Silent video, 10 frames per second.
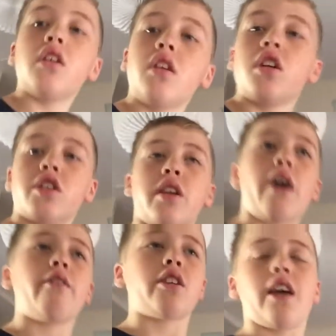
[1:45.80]
So now
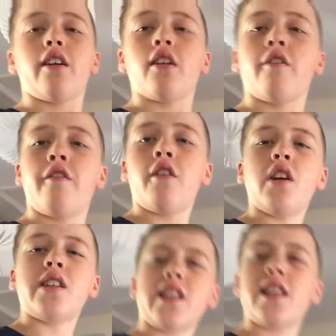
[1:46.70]
it's like
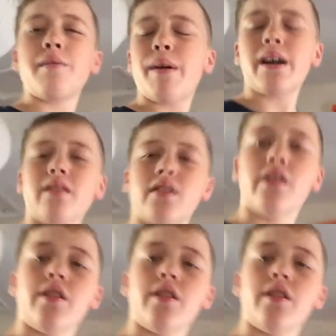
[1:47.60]
£16.